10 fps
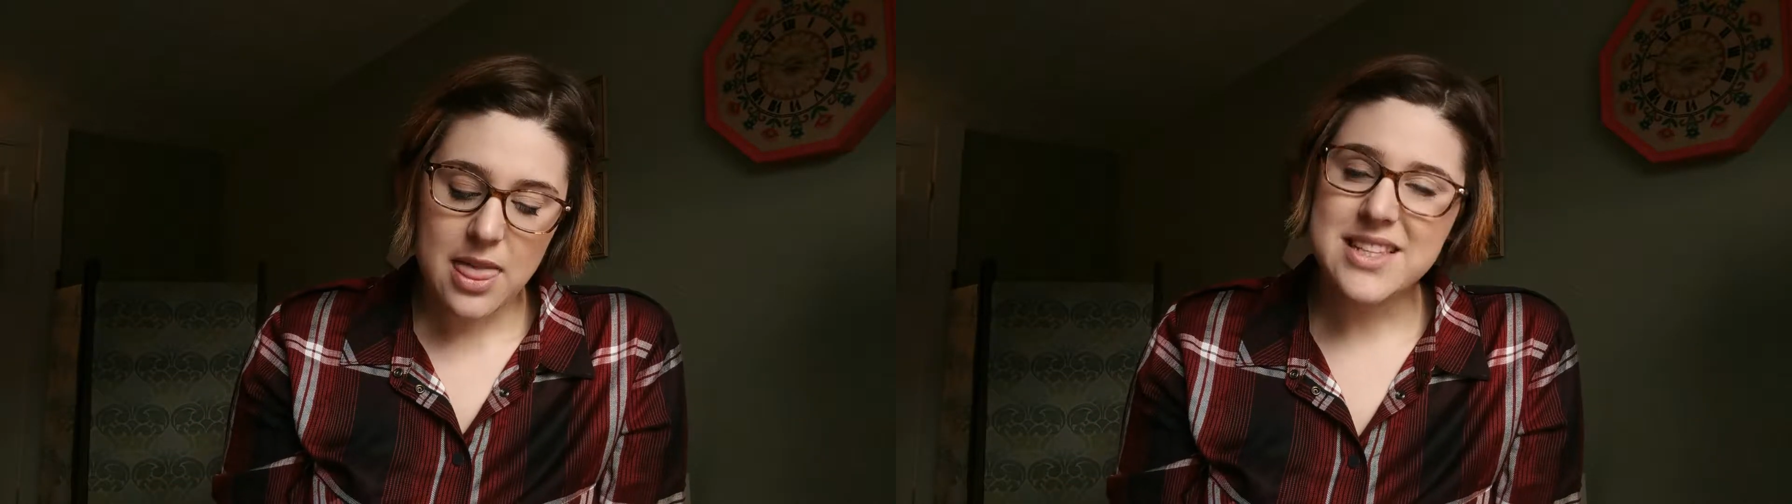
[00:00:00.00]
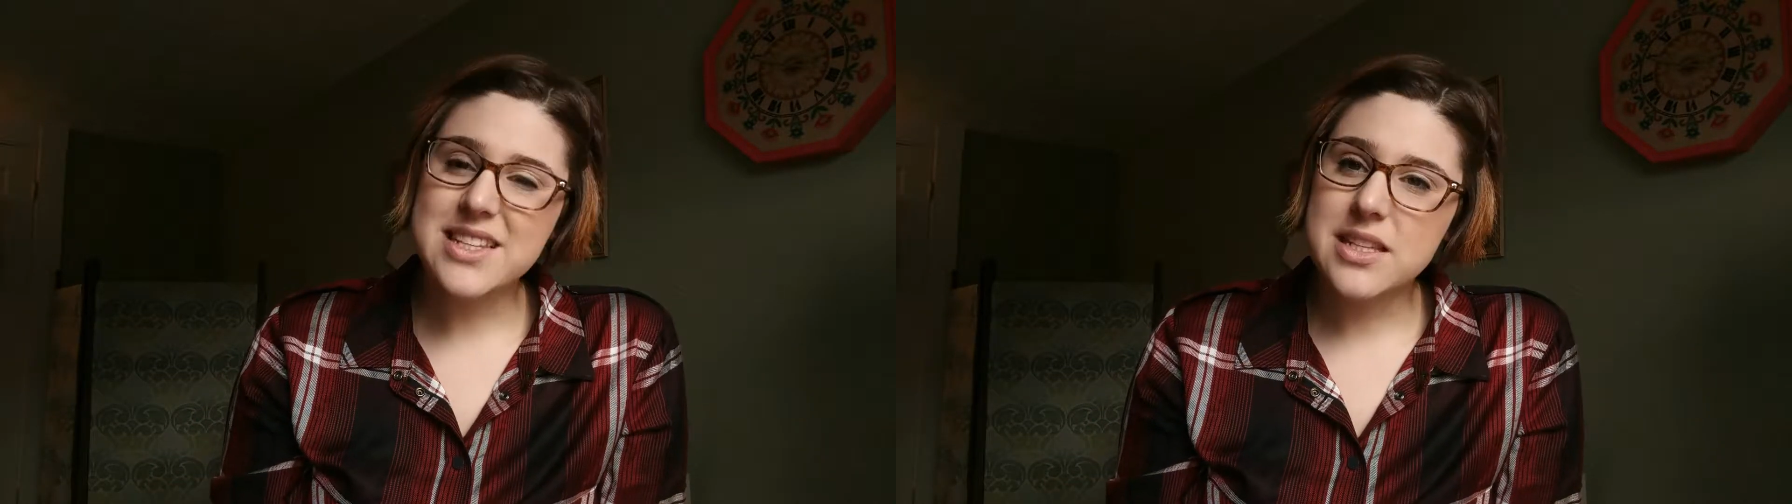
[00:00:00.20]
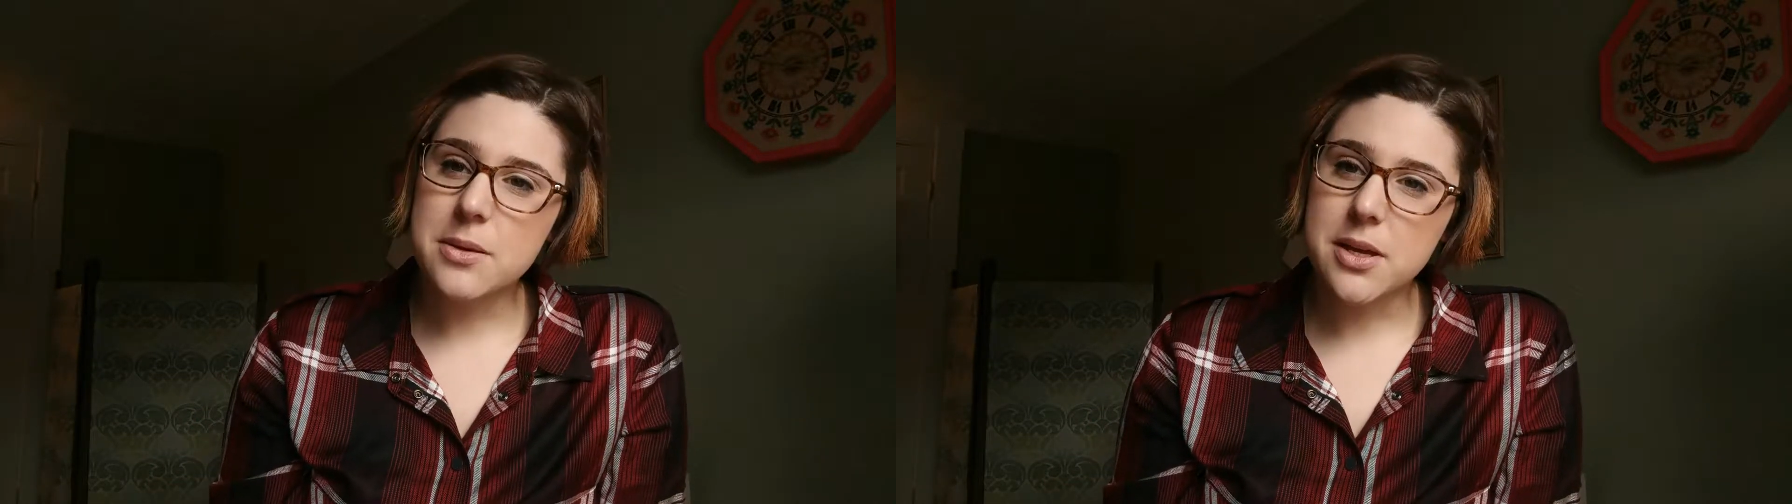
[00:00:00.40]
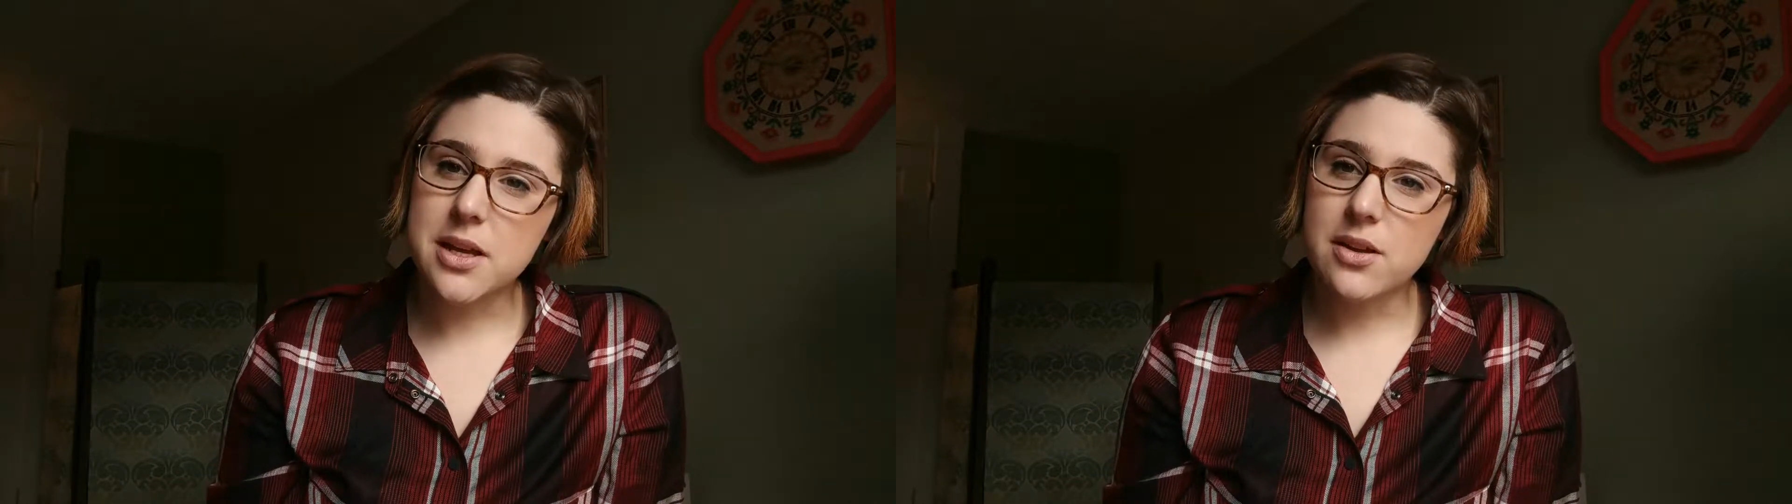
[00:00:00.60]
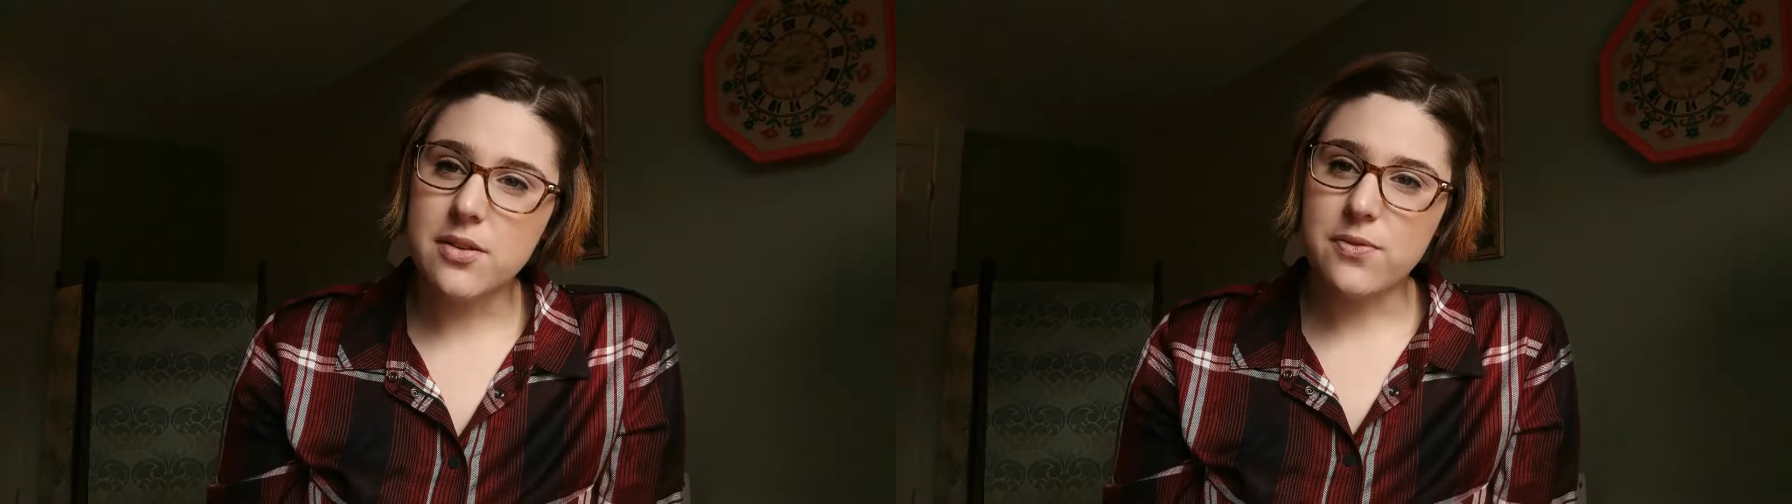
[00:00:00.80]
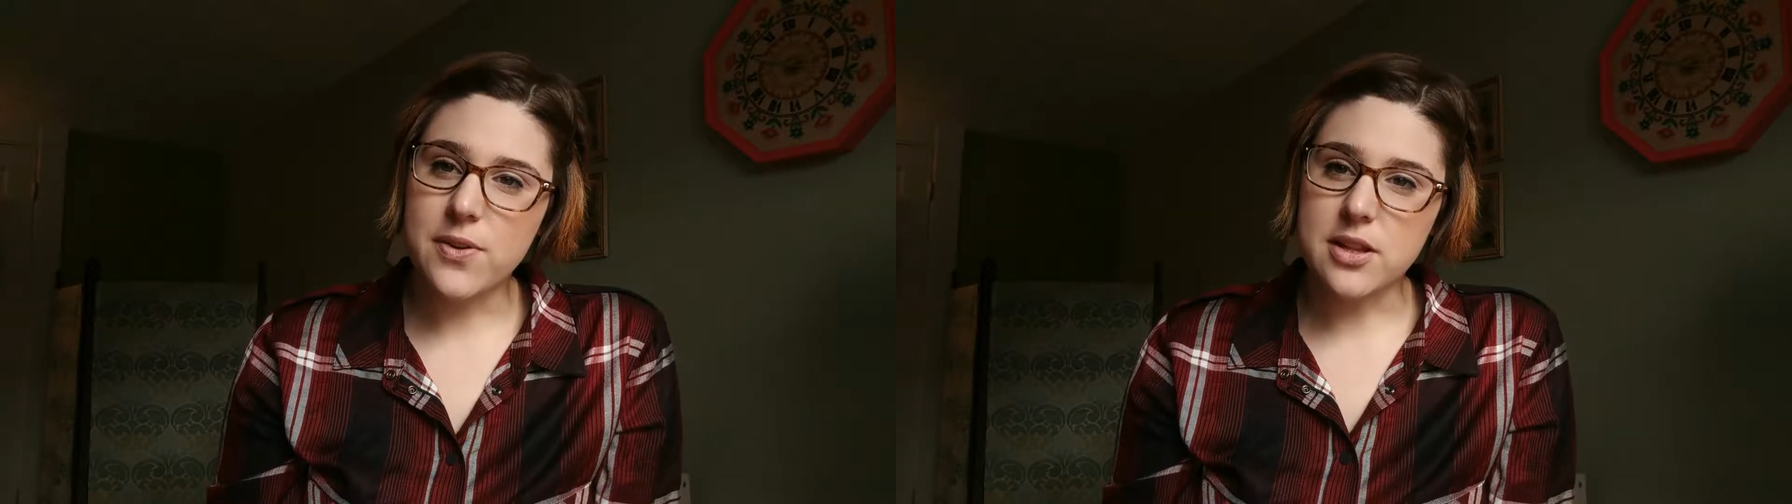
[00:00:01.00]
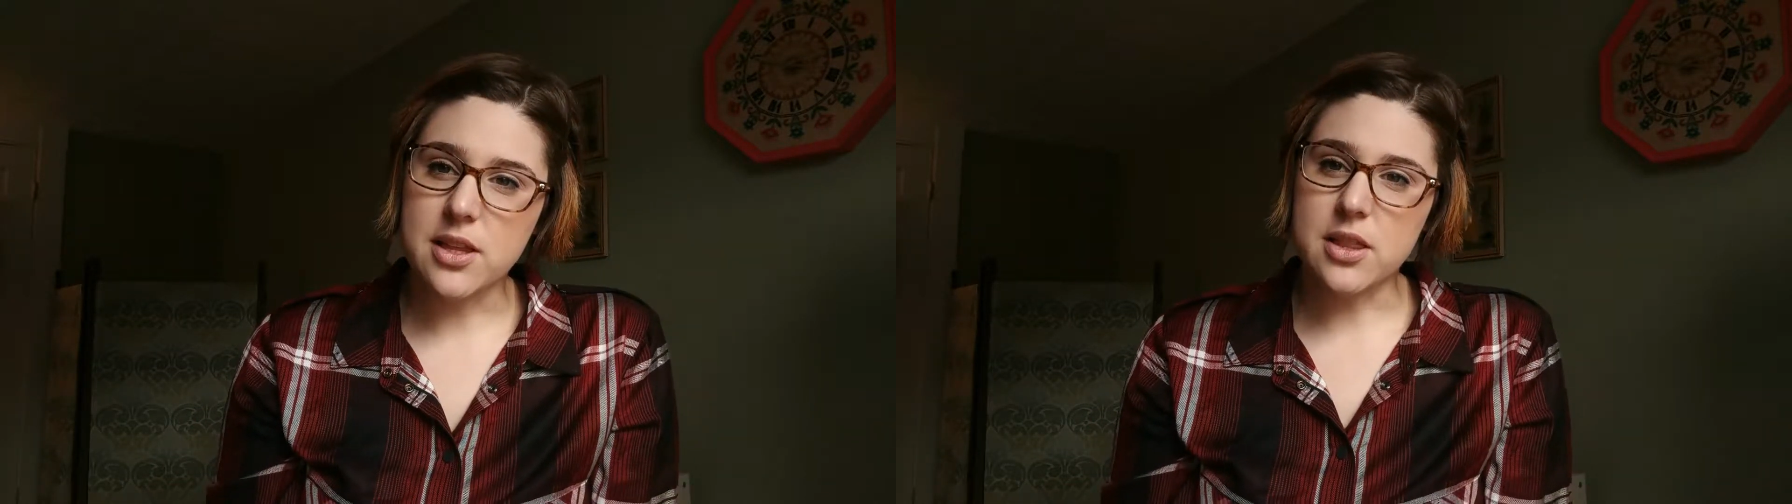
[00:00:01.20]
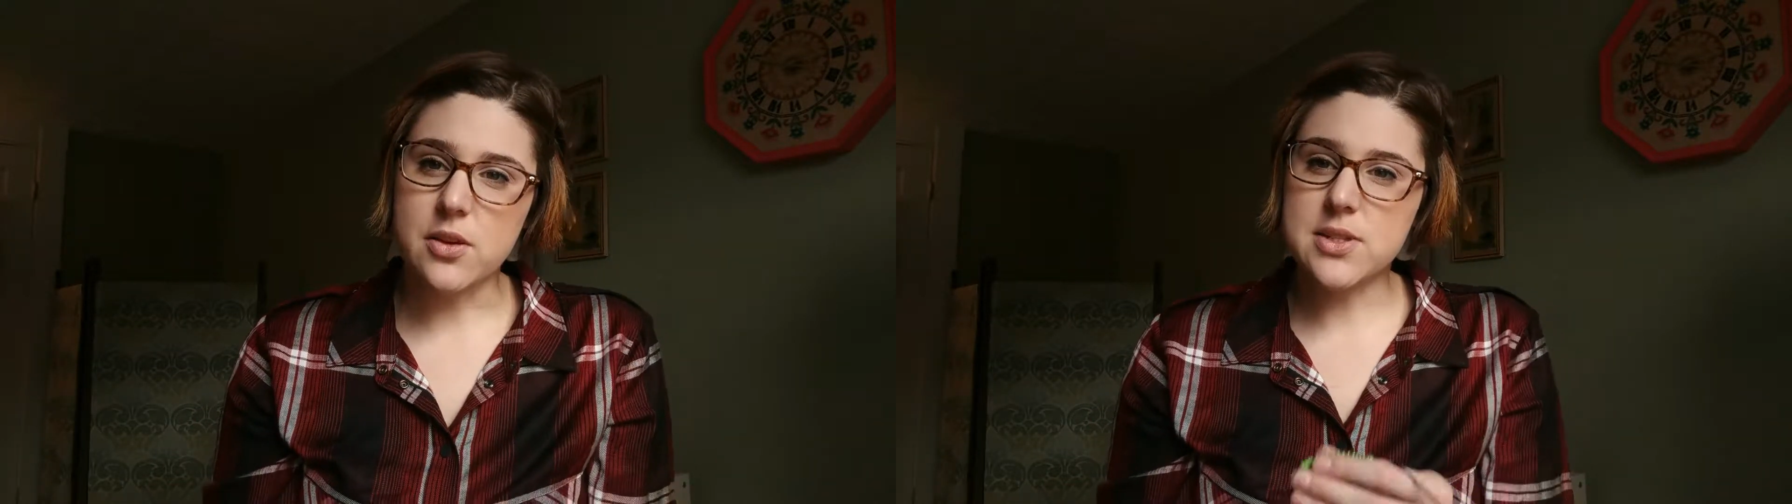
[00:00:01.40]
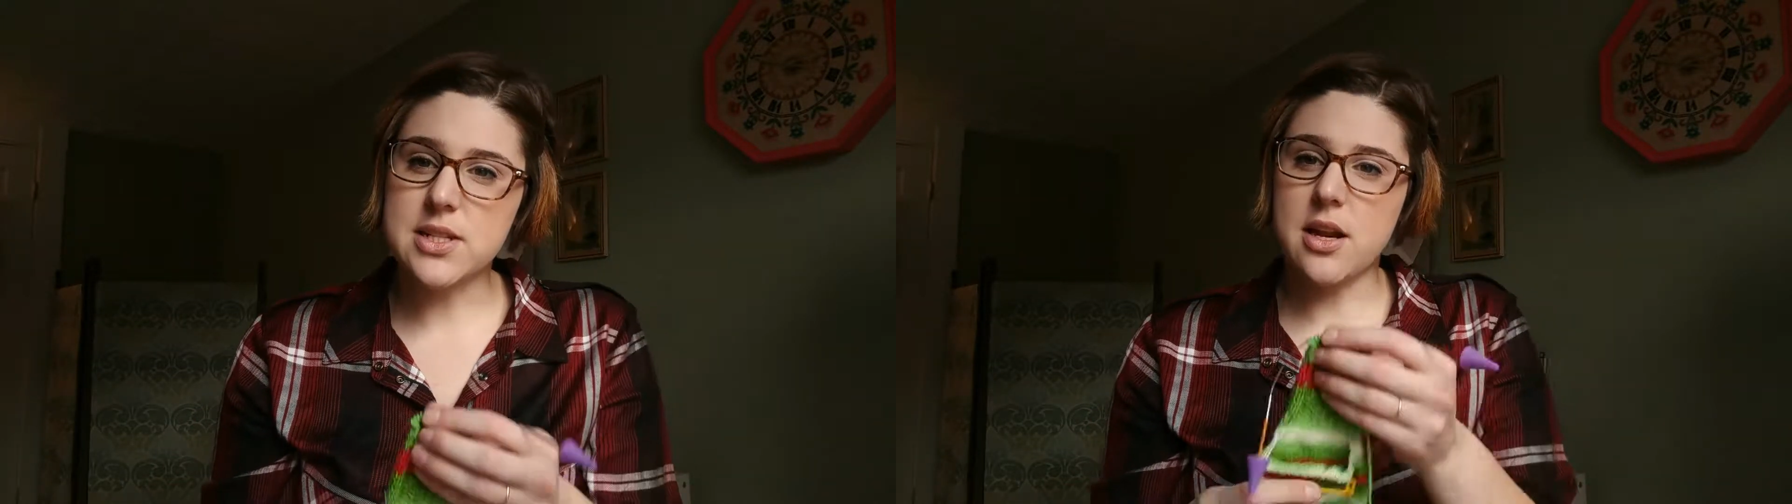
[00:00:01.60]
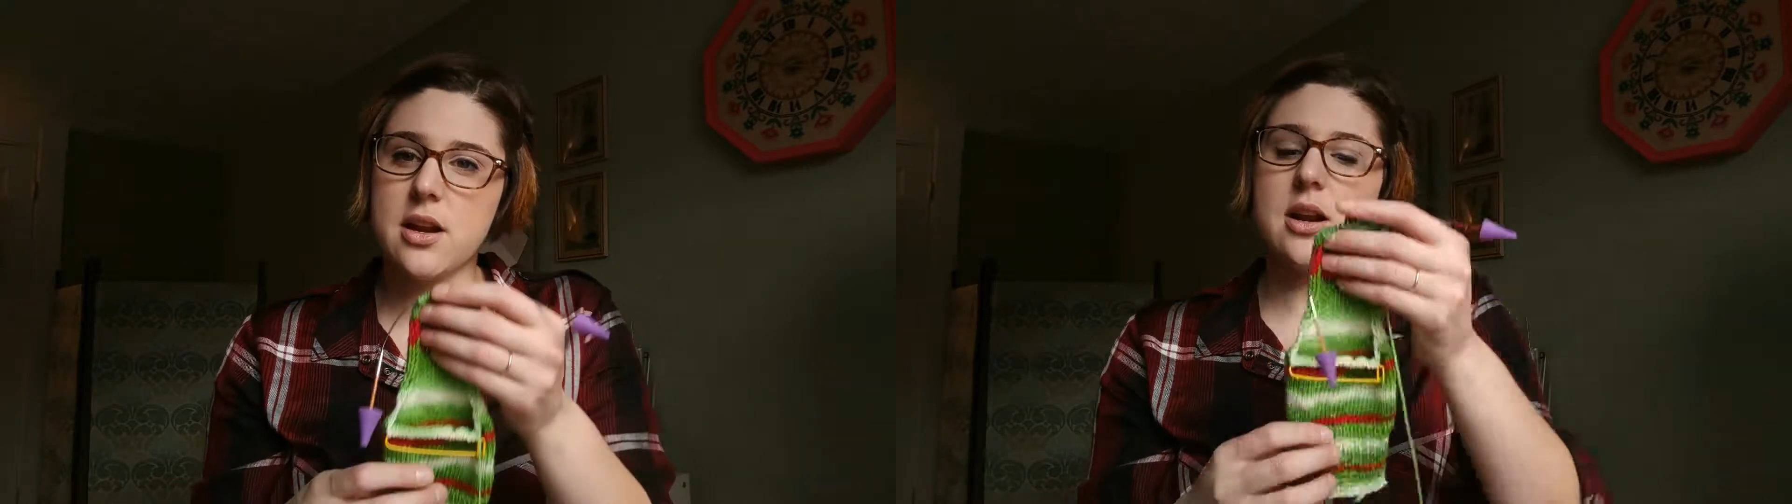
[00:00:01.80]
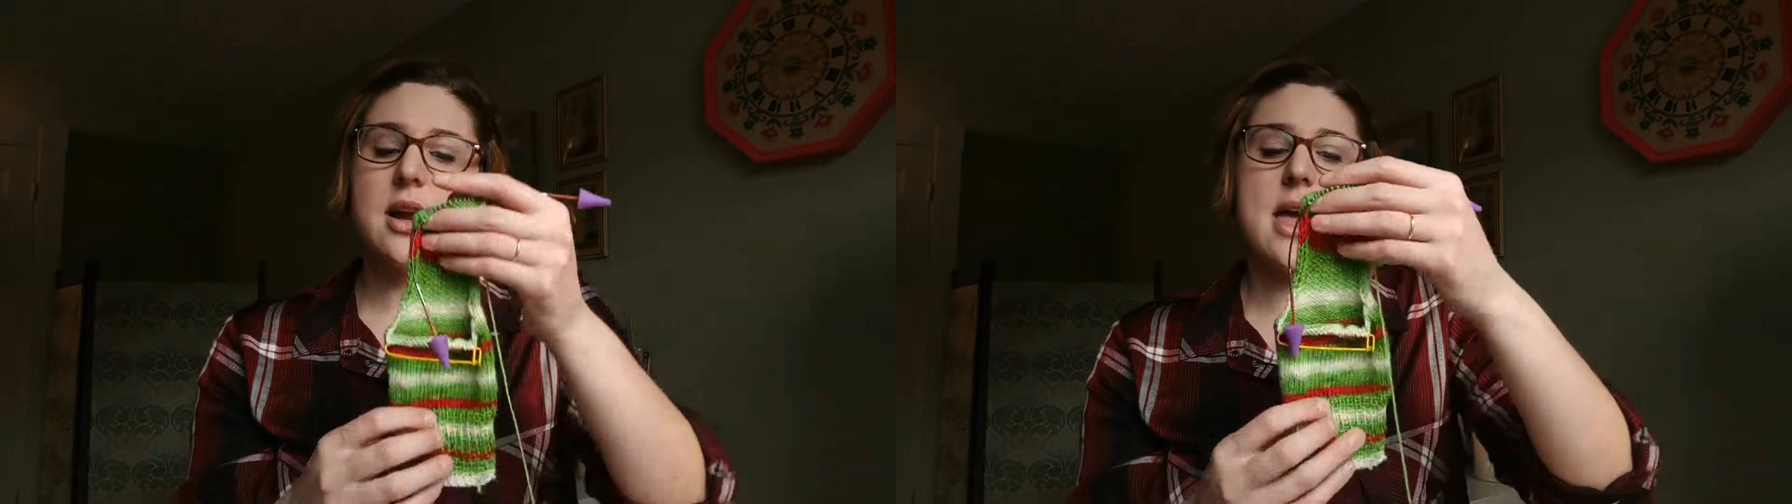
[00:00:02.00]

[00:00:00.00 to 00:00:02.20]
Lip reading: that's because I'm a fairly loose knitter,